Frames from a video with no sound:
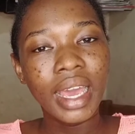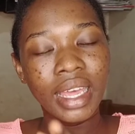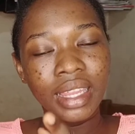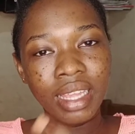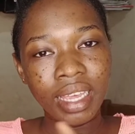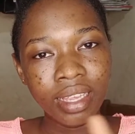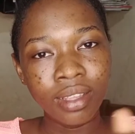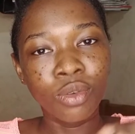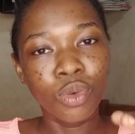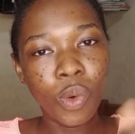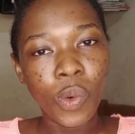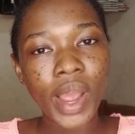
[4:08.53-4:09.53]
and then
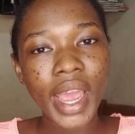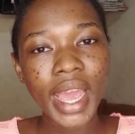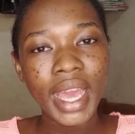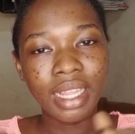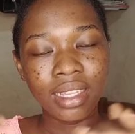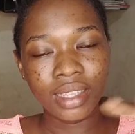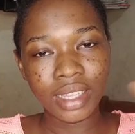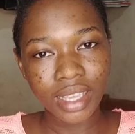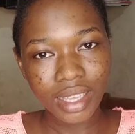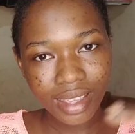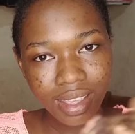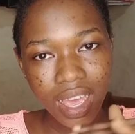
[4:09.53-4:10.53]
go and
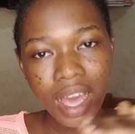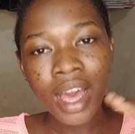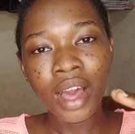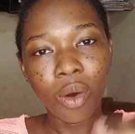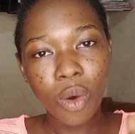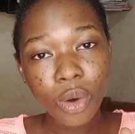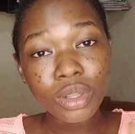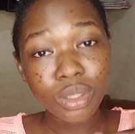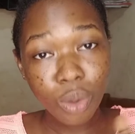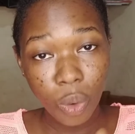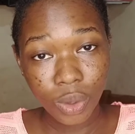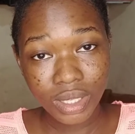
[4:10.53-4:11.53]
cause
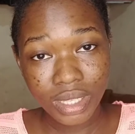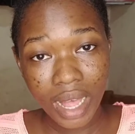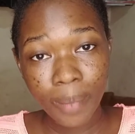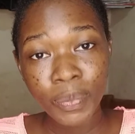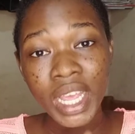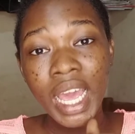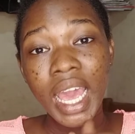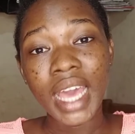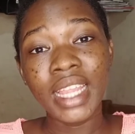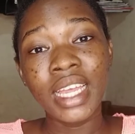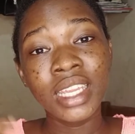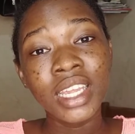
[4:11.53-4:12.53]
ulcer.
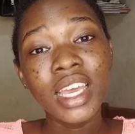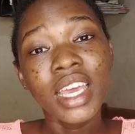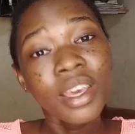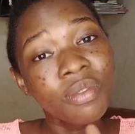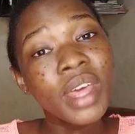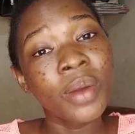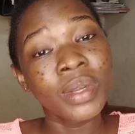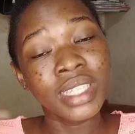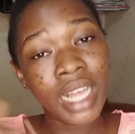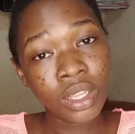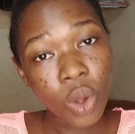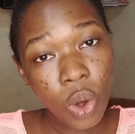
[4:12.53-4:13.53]
And then if there is
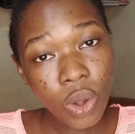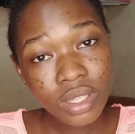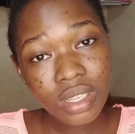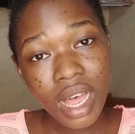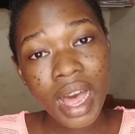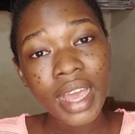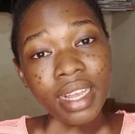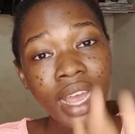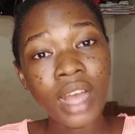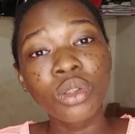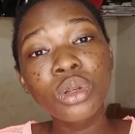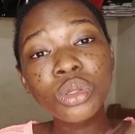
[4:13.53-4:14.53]
an ulcer, it
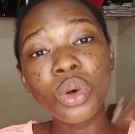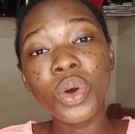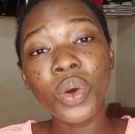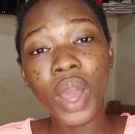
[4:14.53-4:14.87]
can also